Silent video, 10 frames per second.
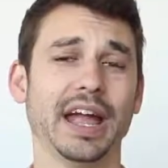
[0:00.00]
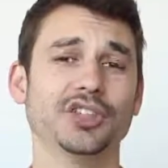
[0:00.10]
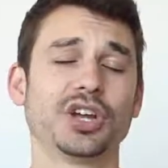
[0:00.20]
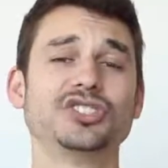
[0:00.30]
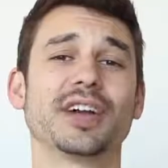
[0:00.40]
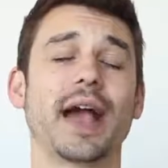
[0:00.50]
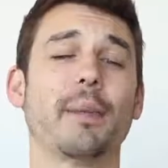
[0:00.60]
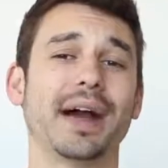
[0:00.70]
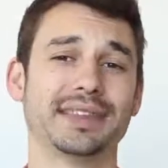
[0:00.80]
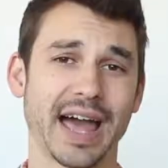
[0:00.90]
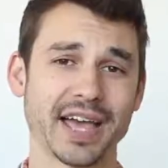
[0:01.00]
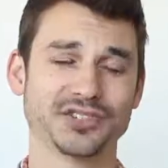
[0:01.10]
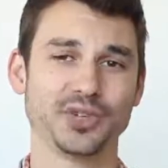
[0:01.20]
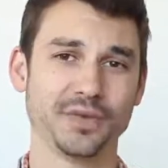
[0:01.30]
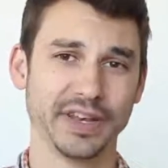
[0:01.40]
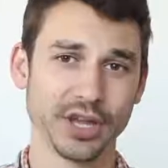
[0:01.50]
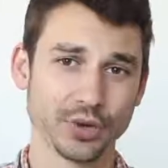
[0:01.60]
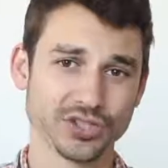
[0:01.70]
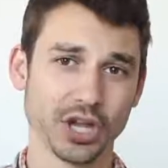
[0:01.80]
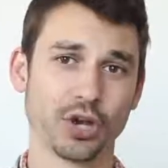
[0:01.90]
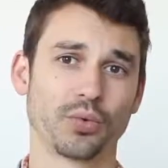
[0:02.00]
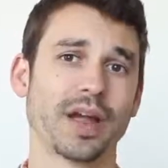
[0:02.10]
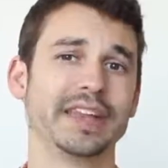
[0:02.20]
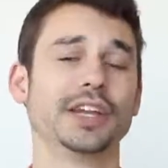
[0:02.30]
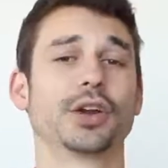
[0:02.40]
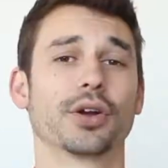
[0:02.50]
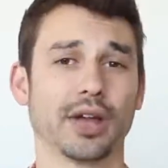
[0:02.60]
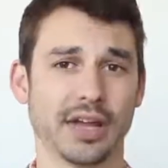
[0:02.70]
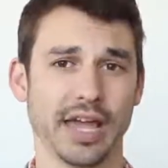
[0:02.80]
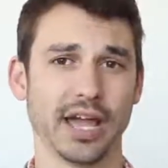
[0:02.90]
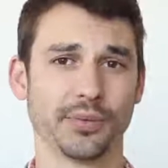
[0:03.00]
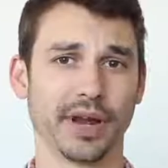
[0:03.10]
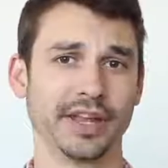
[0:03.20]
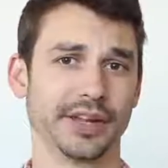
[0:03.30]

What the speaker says: And you can check out my last 2 videos right here and right